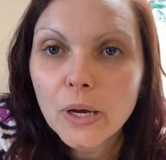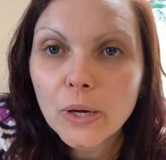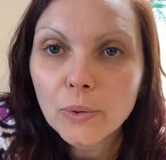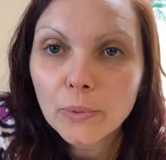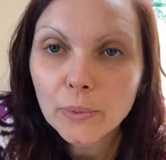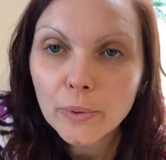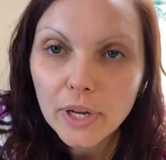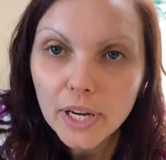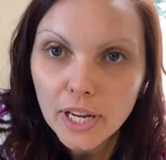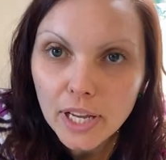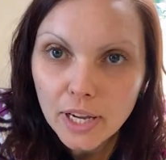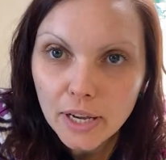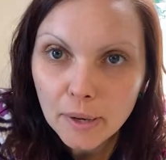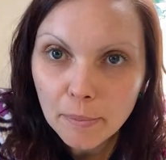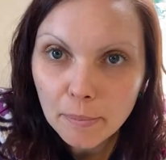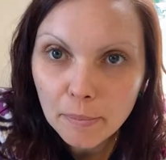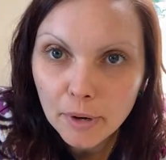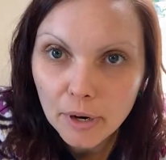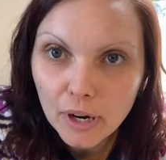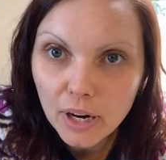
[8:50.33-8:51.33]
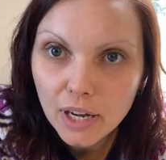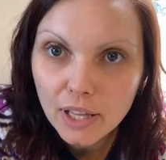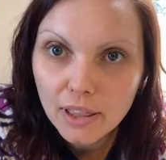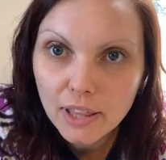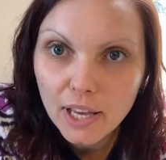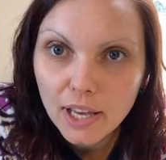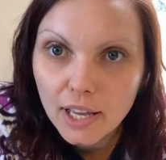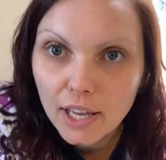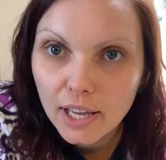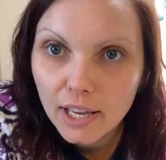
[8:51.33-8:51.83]
Reading a book
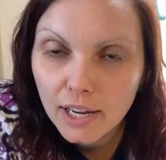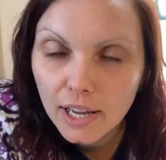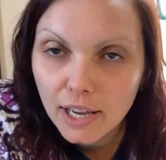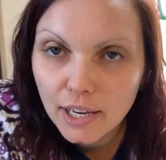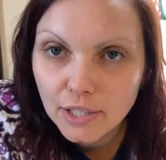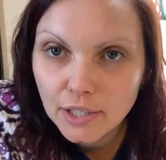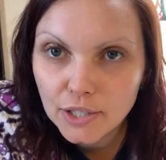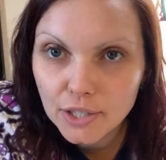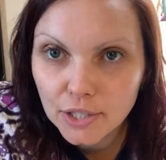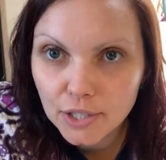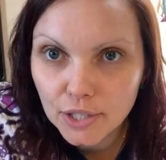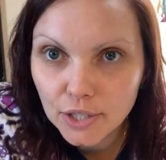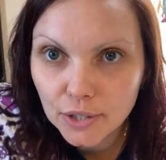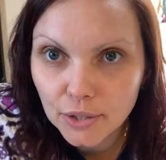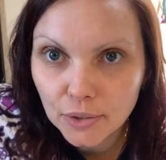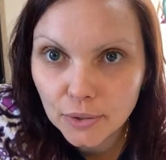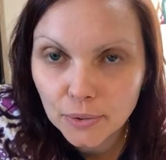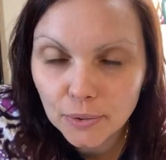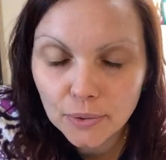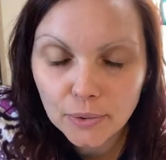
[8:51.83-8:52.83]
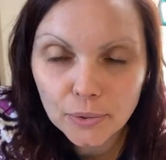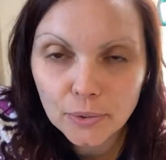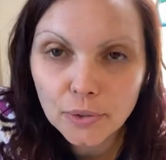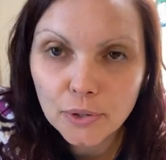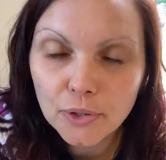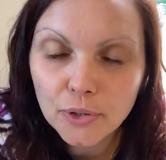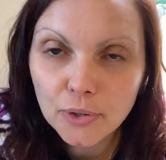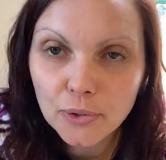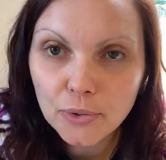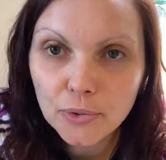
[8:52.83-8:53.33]
that connects to
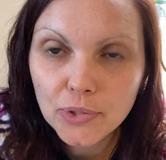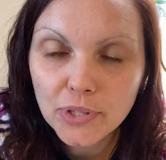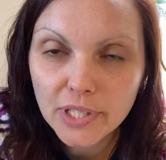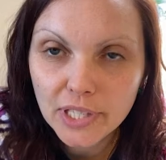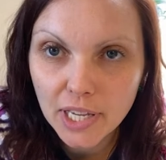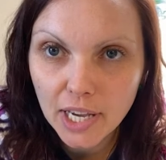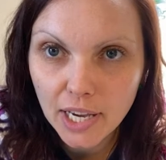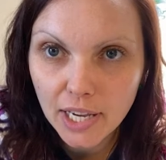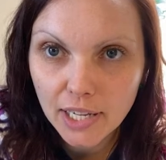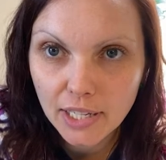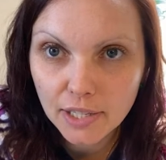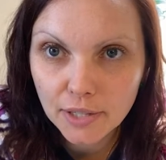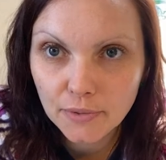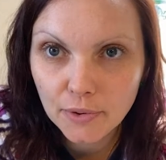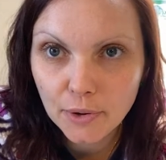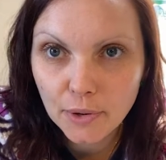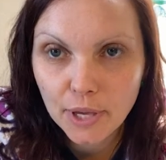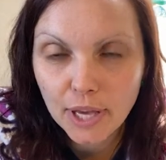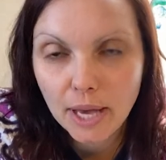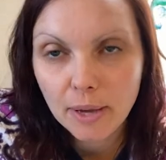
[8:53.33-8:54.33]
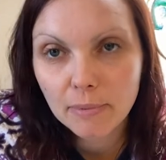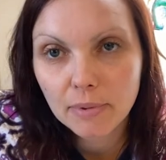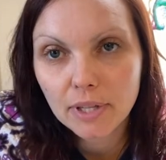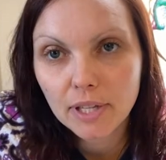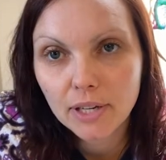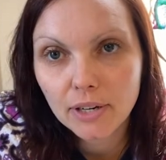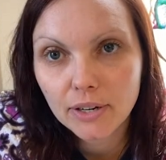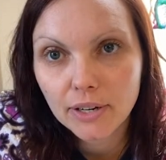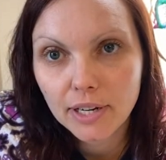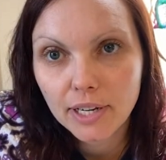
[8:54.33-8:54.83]
new science
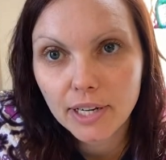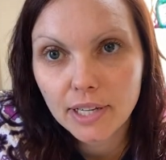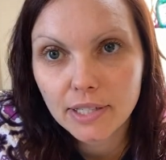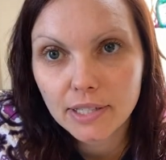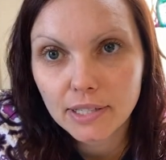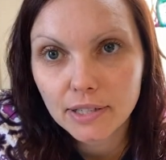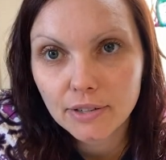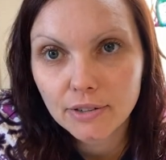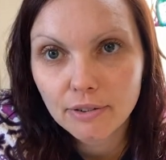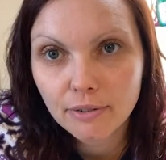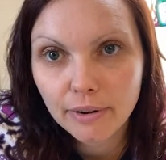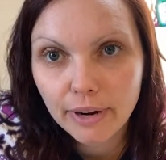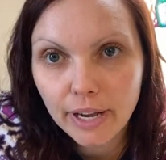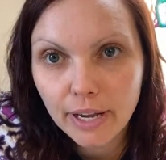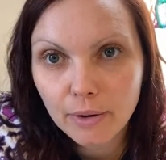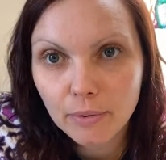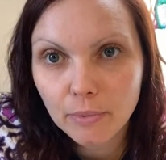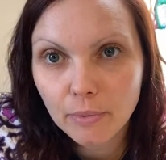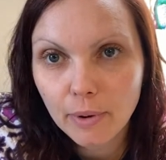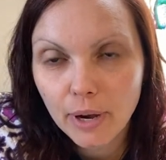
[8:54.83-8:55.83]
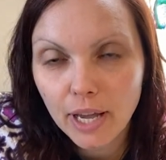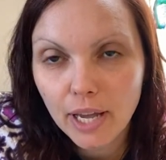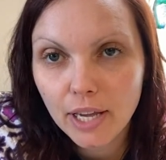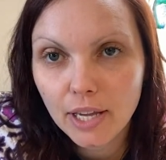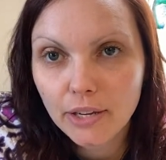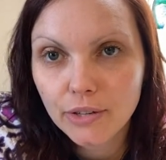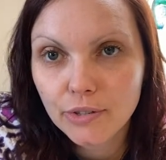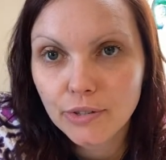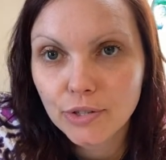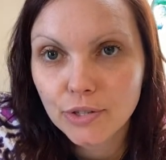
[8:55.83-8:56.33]
vocabulary is a great
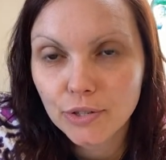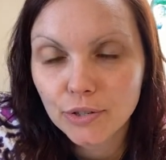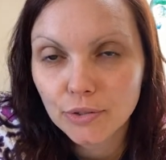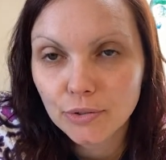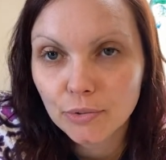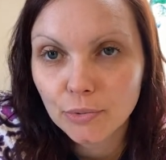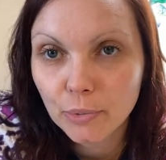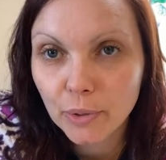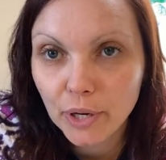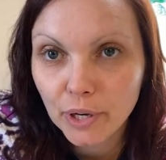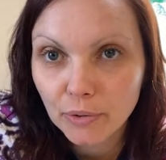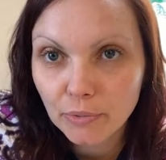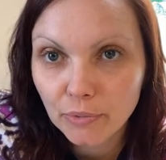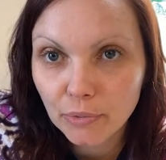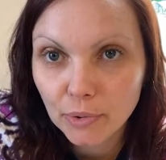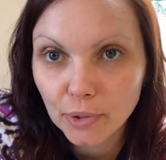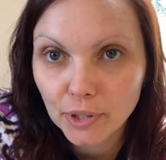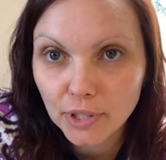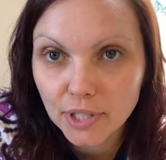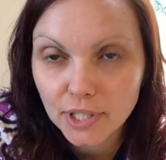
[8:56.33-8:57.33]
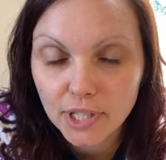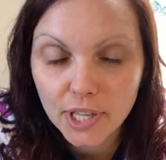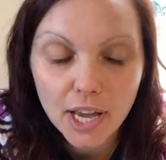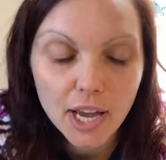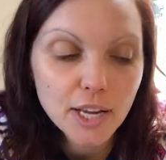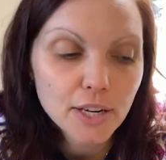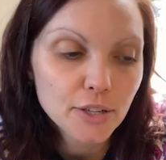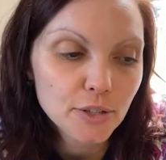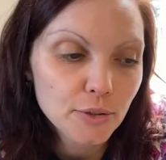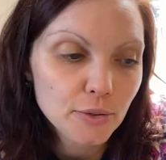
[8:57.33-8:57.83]
way to reinforce
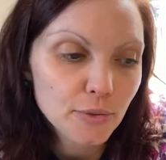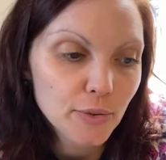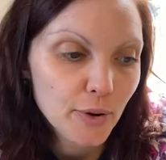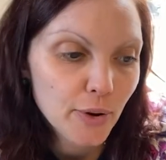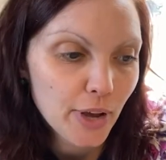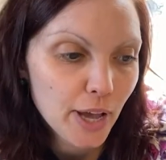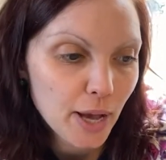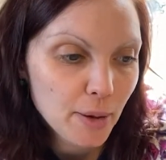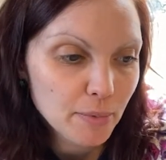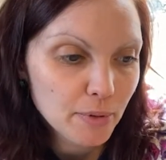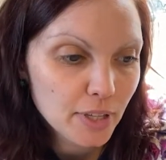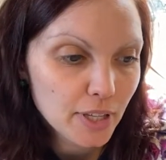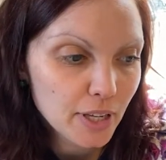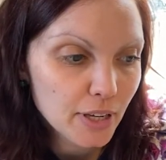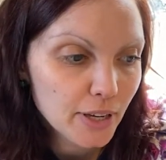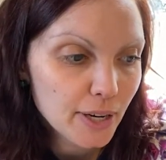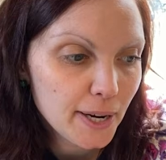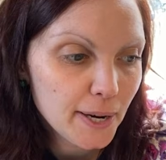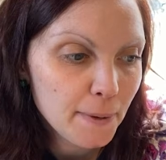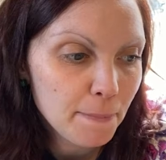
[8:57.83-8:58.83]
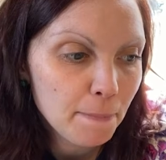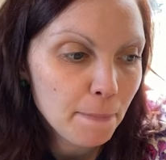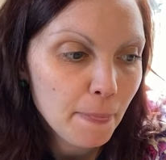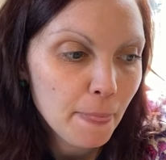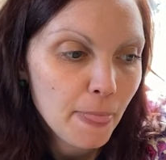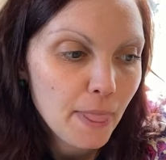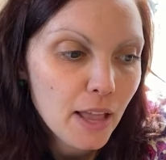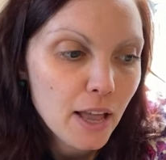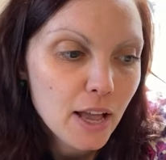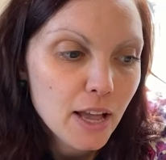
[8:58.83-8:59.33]
that new vocabulary.
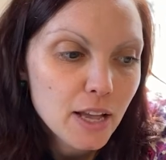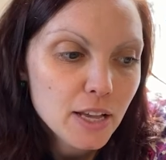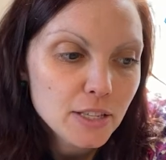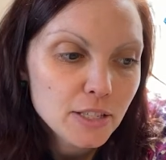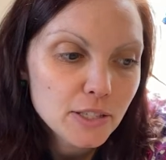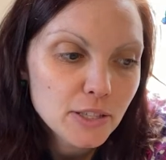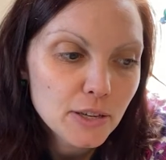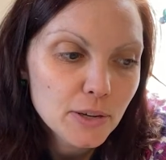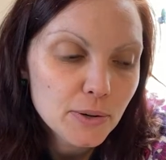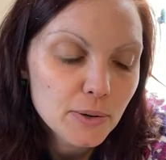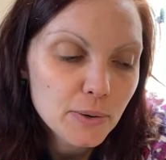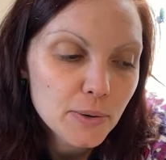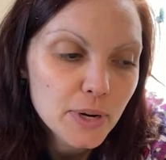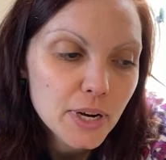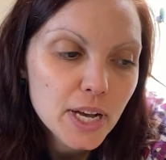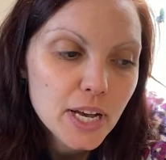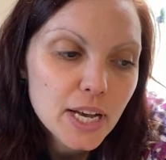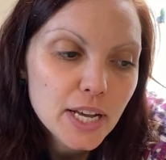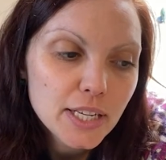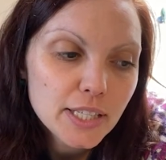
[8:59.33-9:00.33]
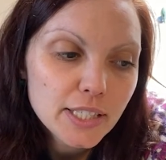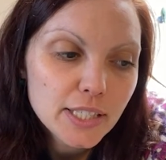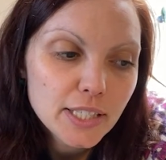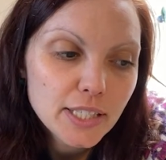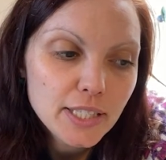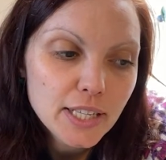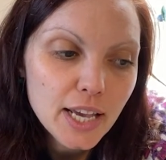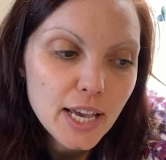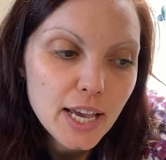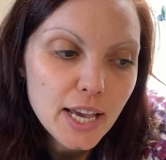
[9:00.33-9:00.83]
So
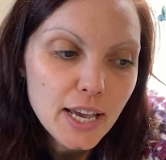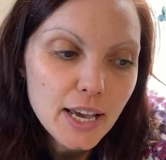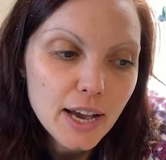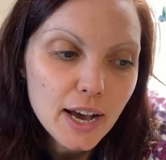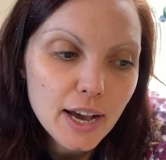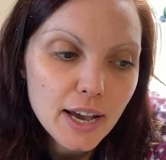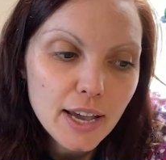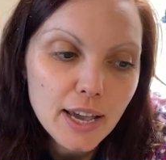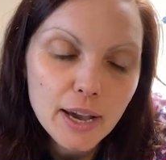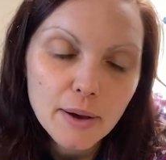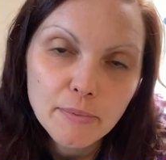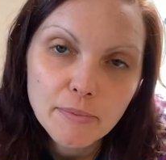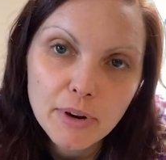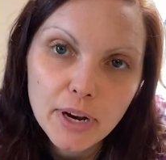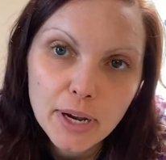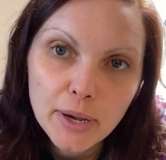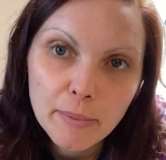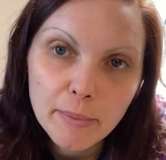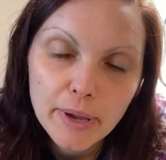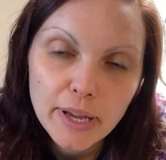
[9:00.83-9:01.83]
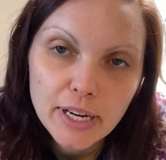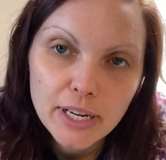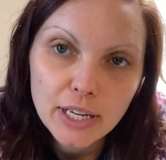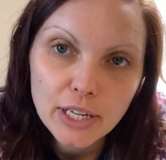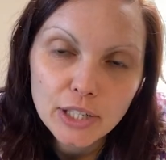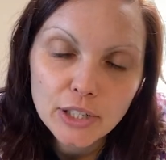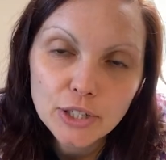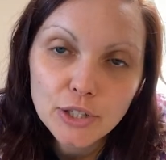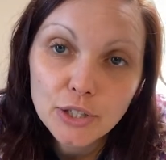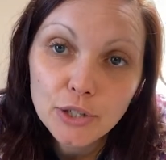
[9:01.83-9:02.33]
today I am
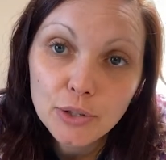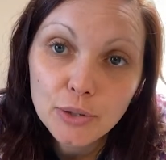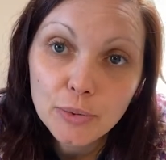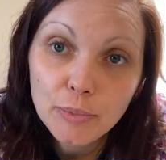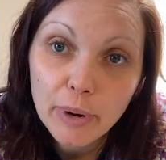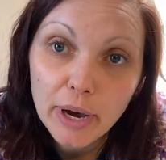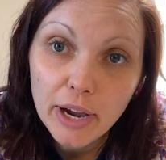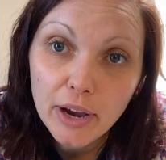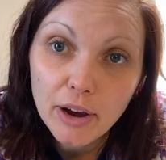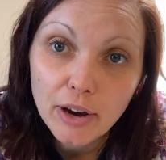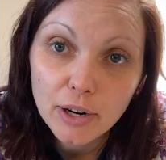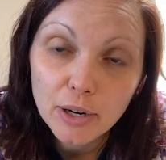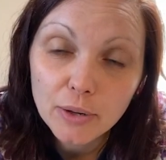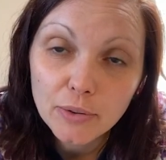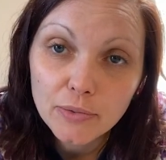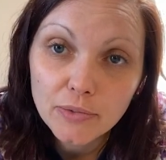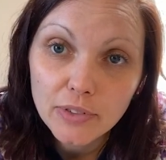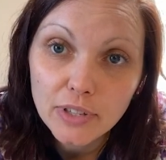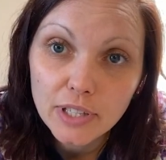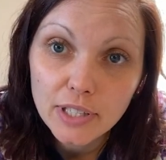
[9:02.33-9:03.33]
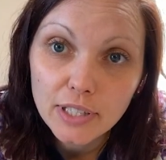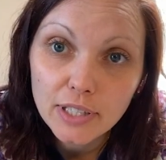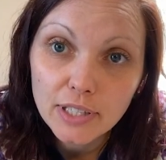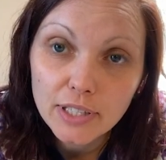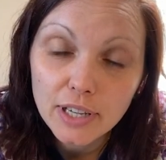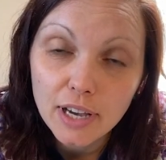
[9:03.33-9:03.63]
recommending 2 biographies